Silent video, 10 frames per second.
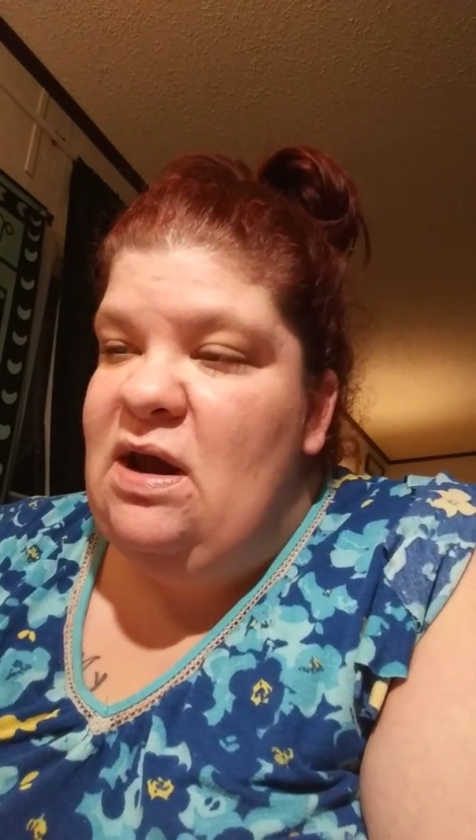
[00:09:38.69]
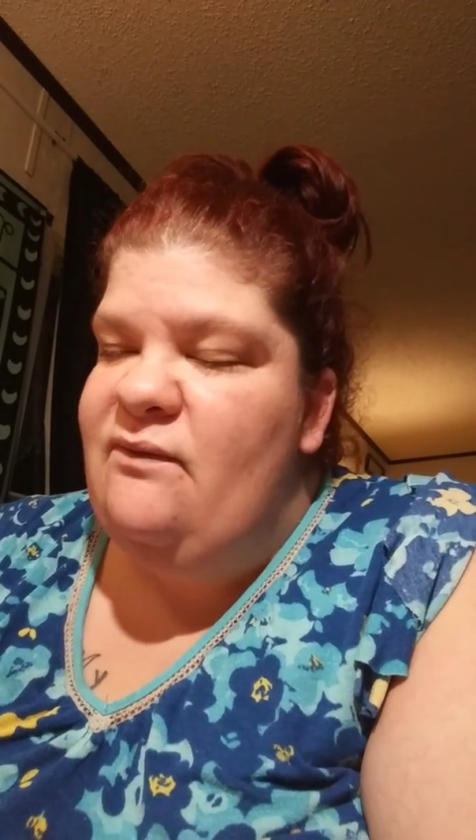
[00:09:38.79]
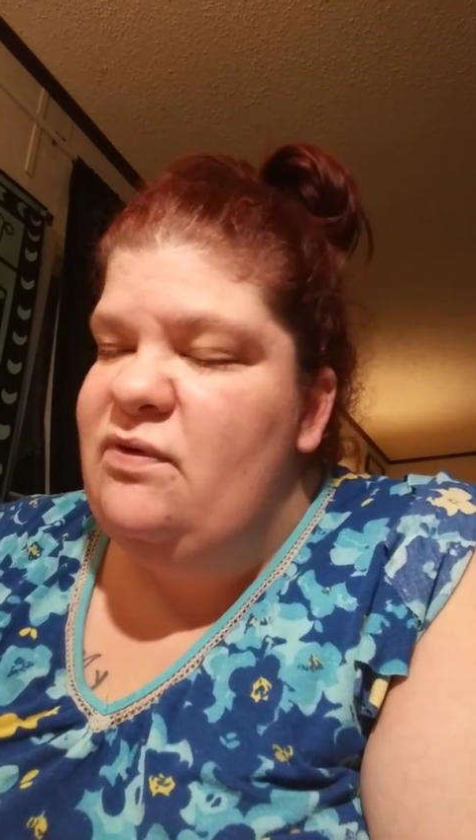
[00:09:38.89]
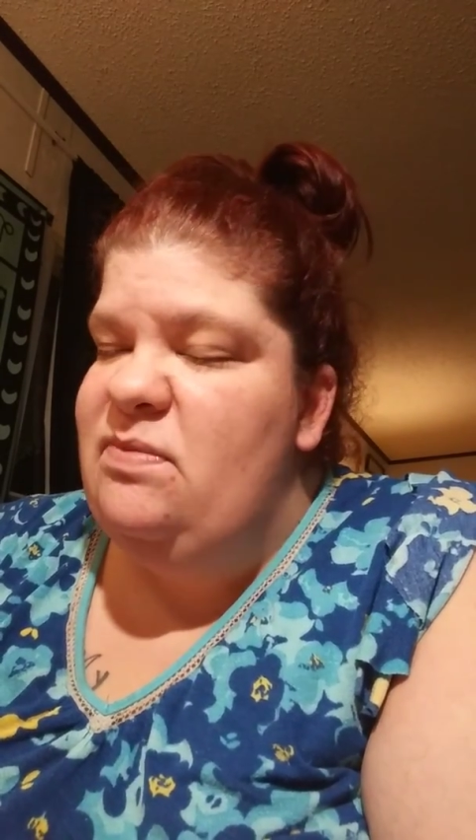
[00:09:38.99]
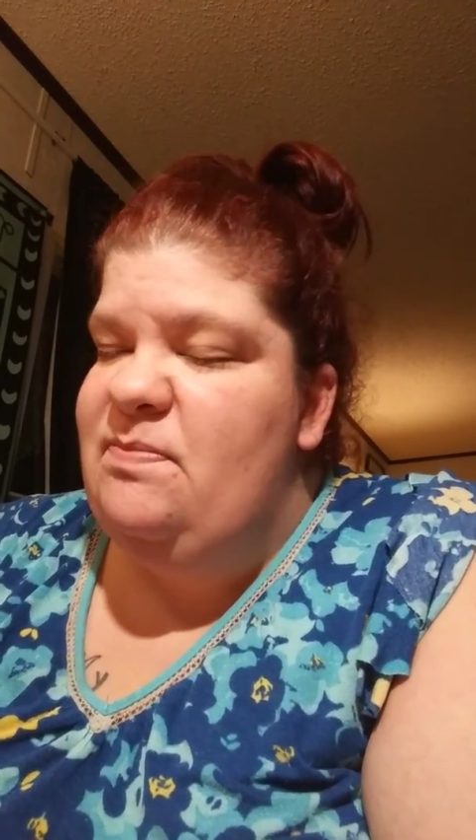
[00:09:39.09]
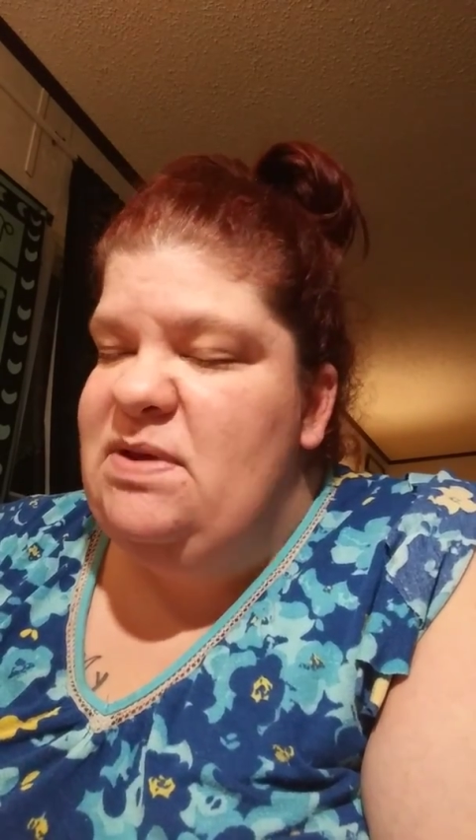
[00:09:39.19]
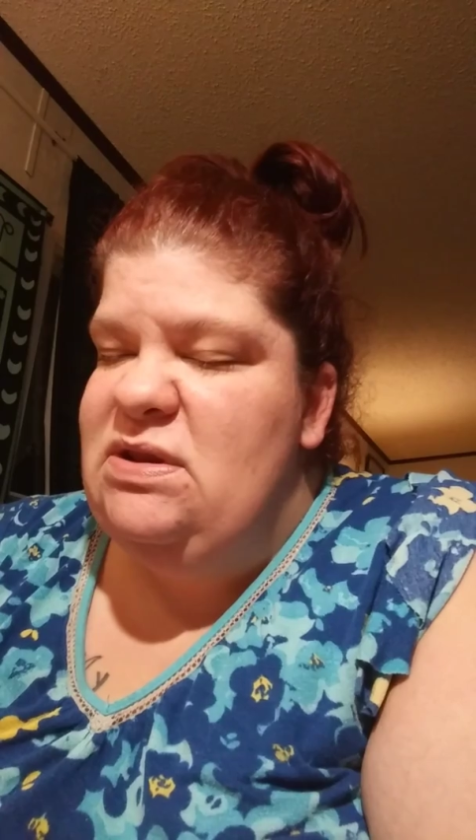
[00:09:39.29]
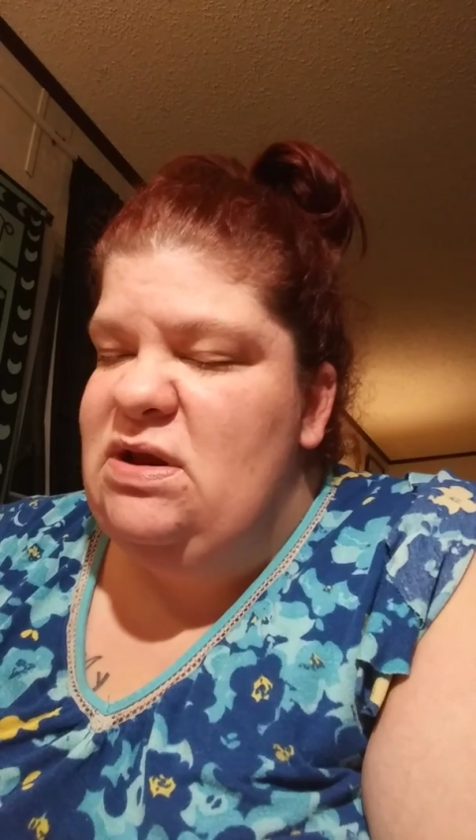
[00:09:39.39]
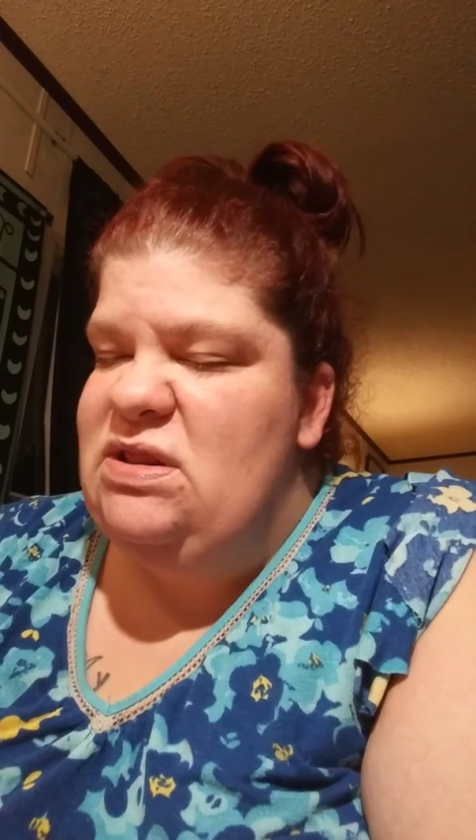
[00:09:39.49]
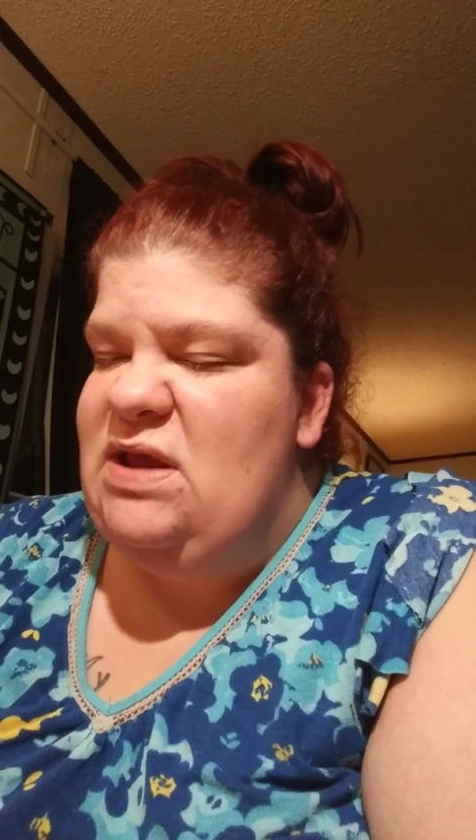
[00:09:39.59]
I've only been
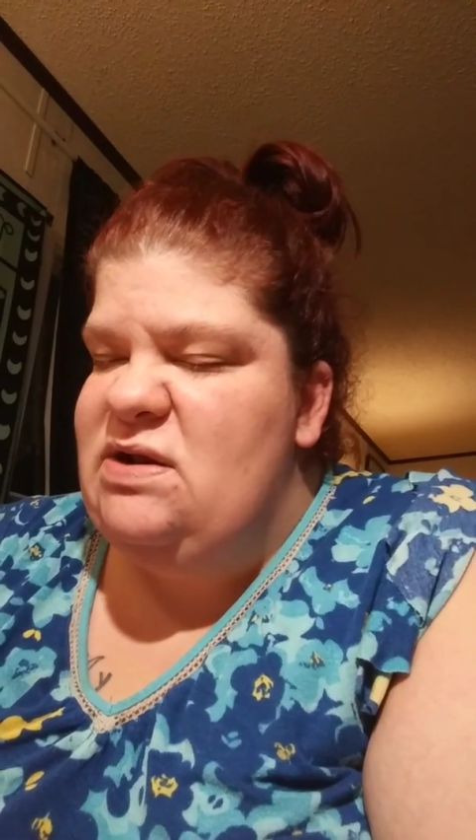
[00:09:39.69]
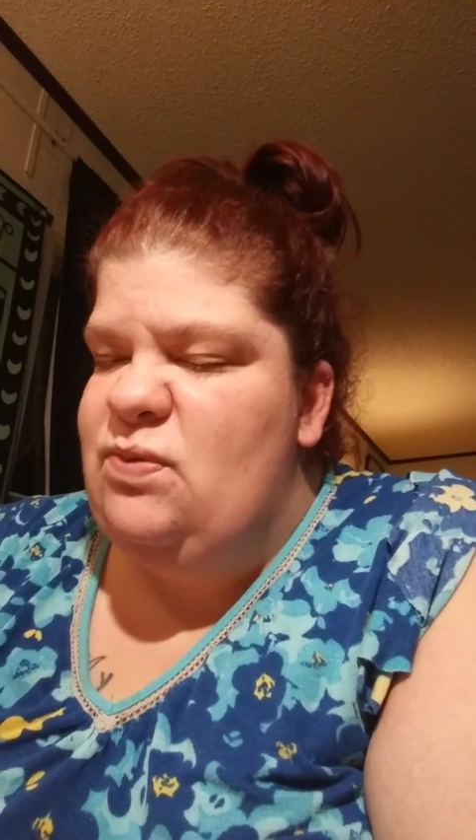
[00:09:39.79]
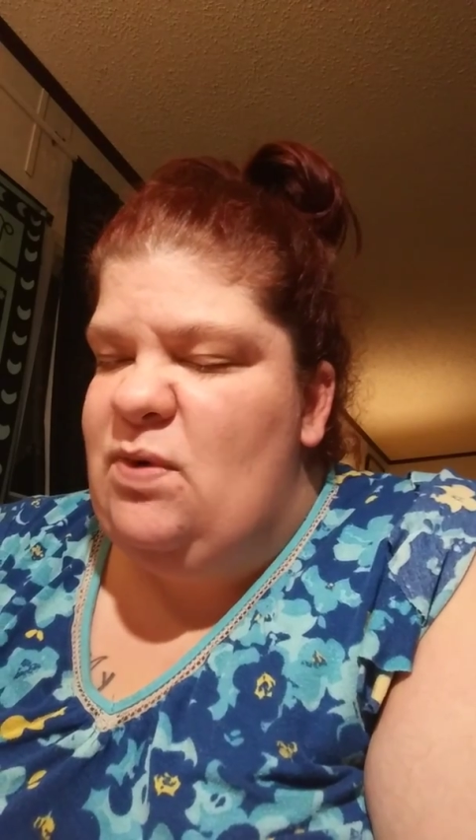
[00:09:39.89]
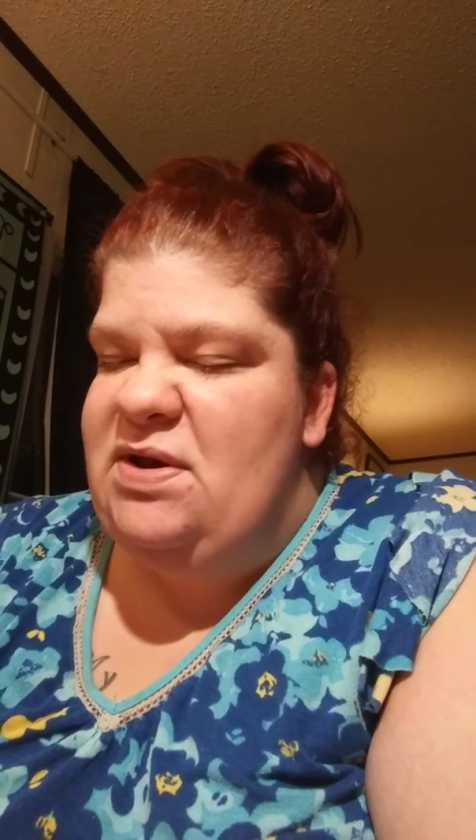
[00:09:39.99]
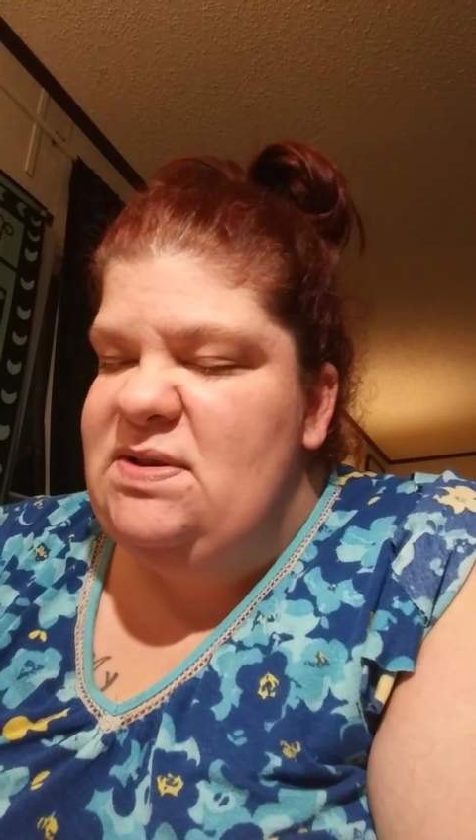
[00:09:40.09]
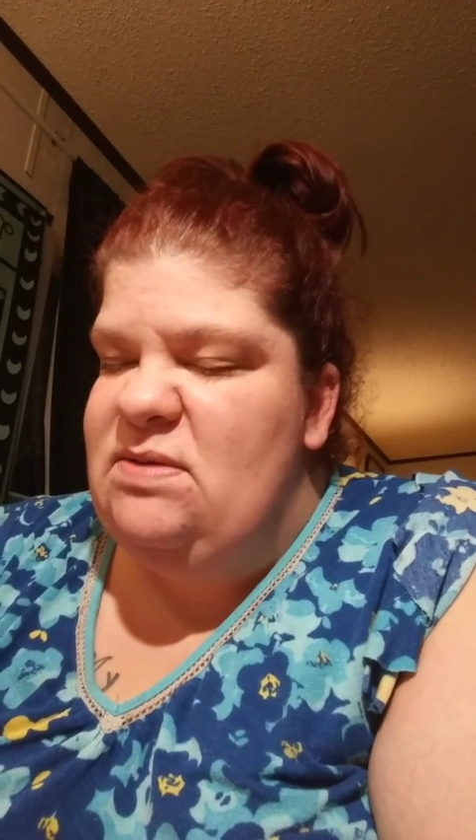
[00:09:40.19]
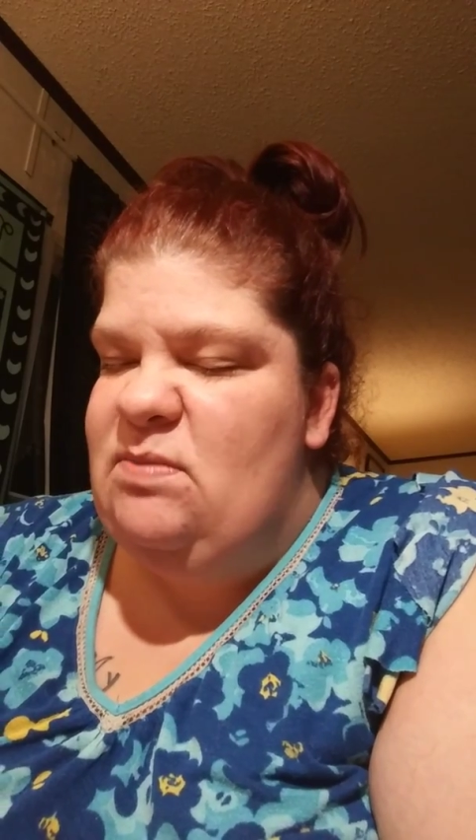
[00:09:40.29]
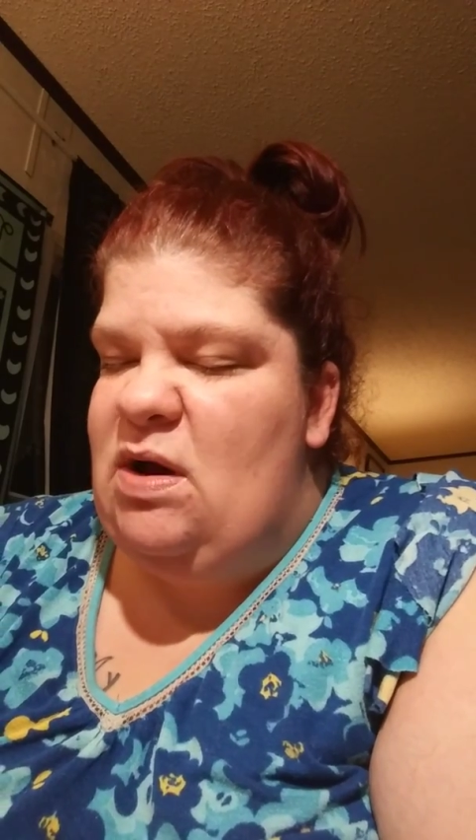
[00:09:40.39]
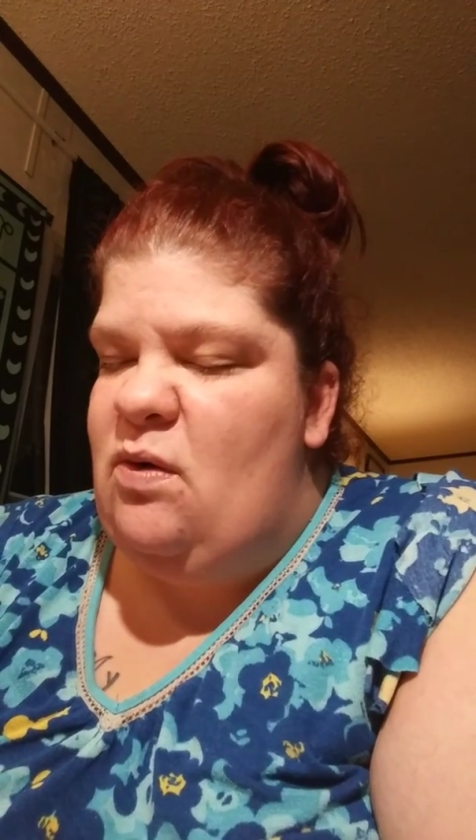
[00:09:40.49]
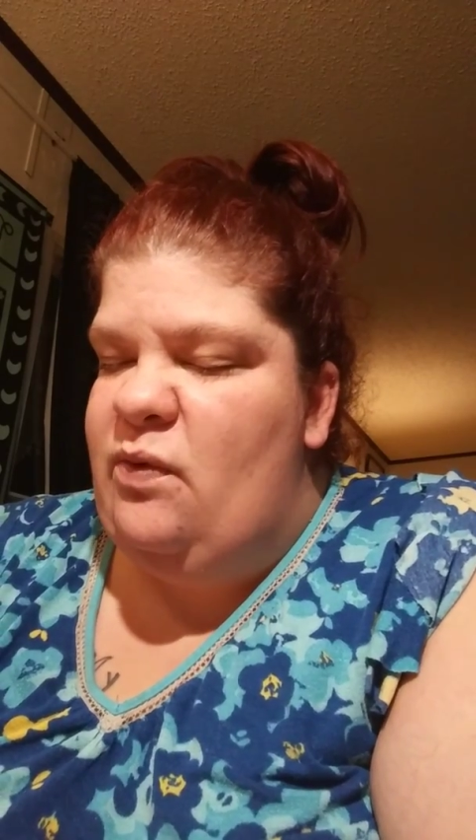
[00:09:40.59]
like that twice in
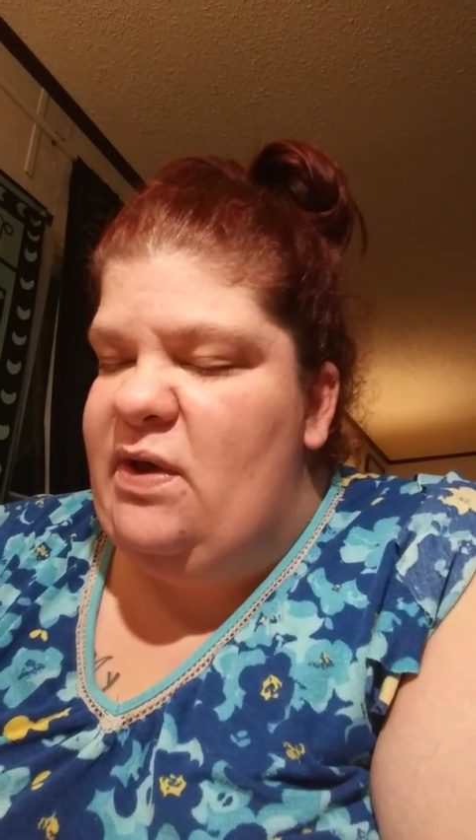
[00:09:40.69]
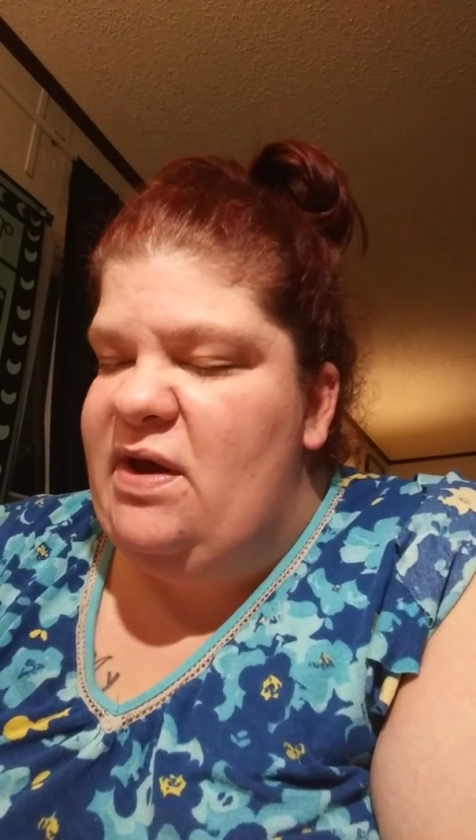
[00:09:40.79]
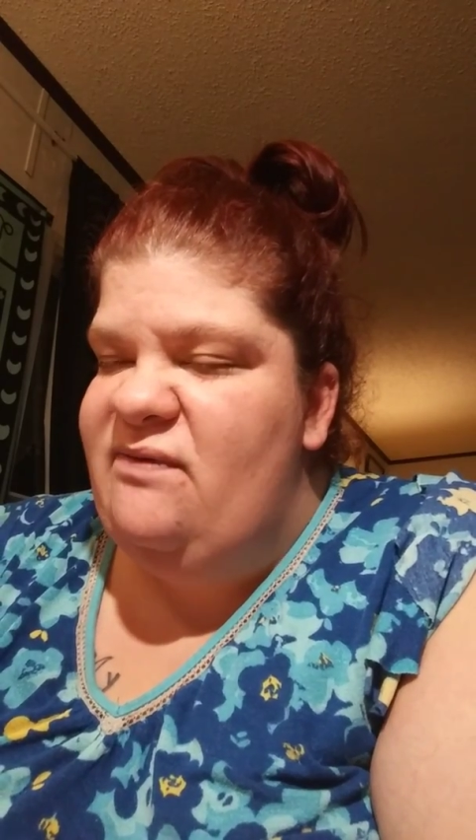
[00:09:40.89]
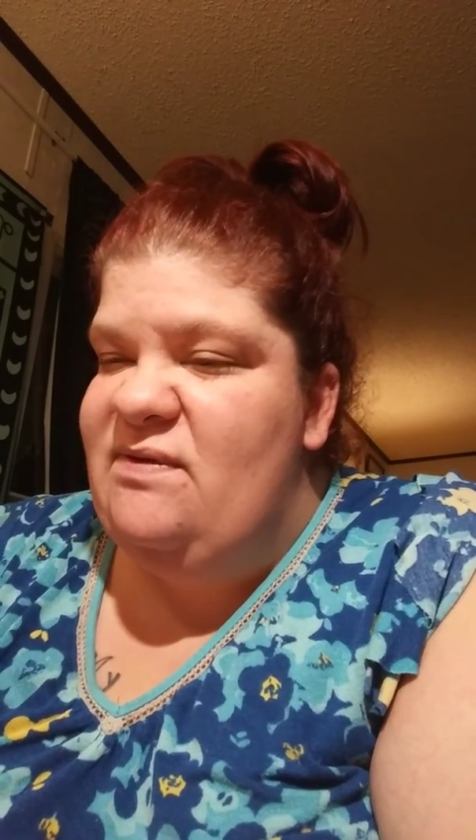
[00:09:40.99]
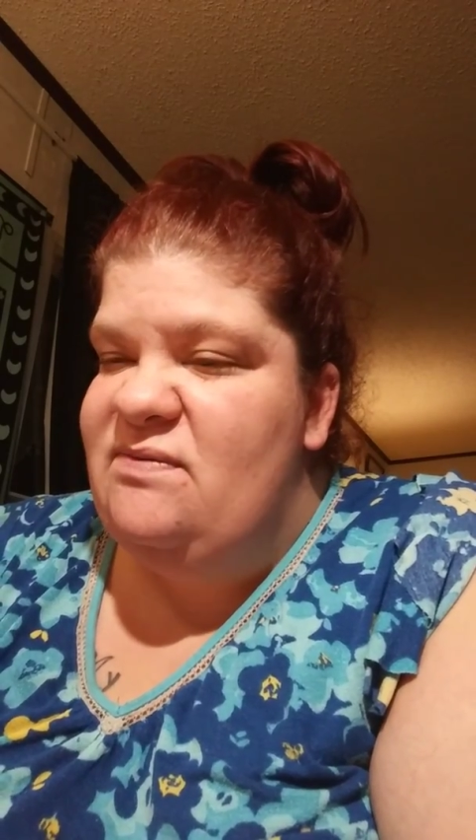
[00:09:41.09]
my whole life.